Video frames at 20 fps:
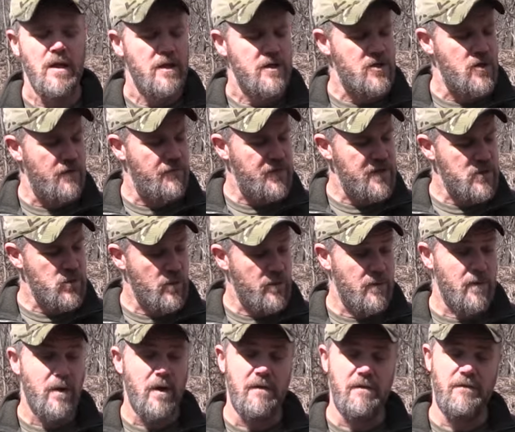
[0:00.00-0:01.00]
So if this
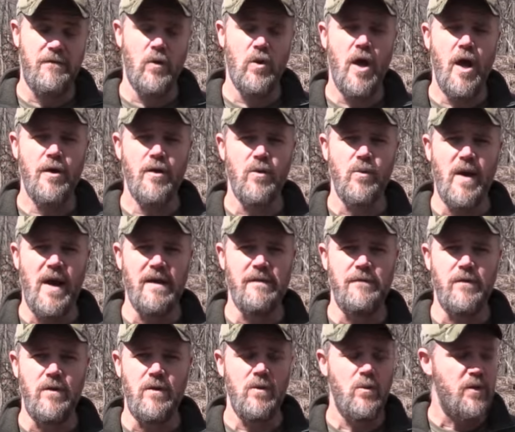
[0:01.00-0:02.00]
were a full auto
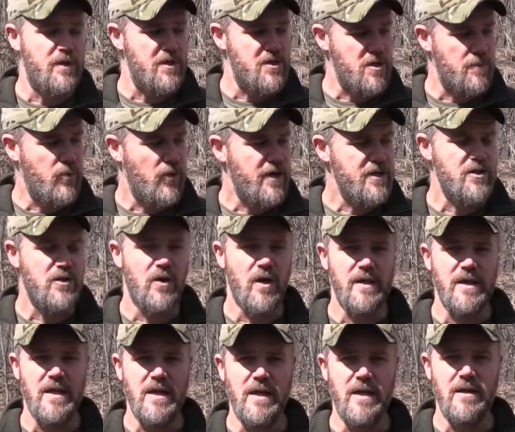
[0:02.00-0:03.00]
rifle with a suppressor
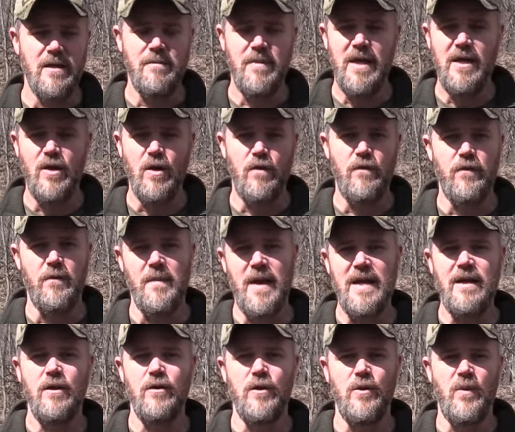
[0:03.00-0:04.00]
on the end, it may go from
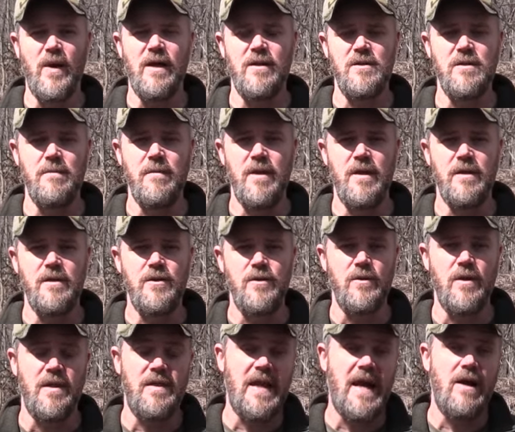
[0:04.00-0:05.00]
800 rounds a minute
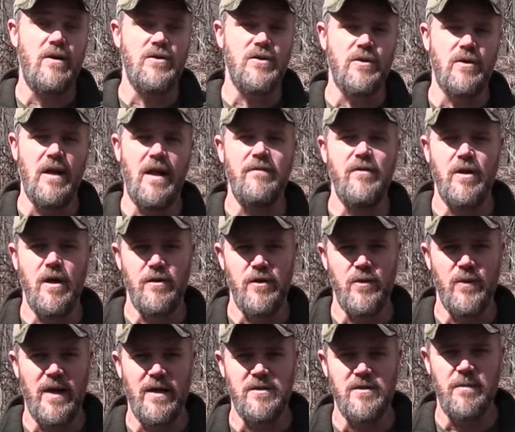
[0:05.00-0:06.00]
to 1,000 or
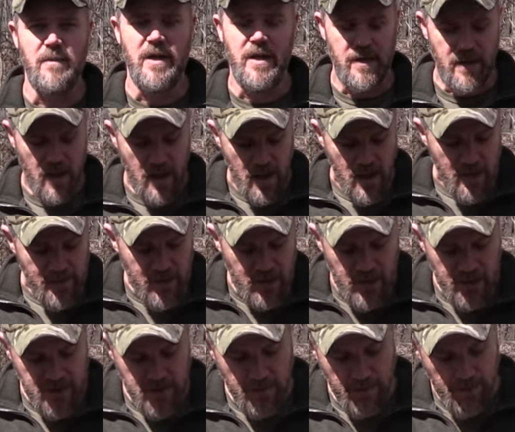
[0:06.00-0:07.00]
1,100 rounds a minute
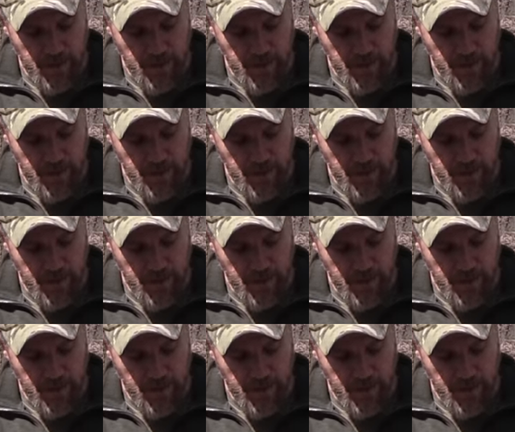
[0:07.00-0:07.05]
because the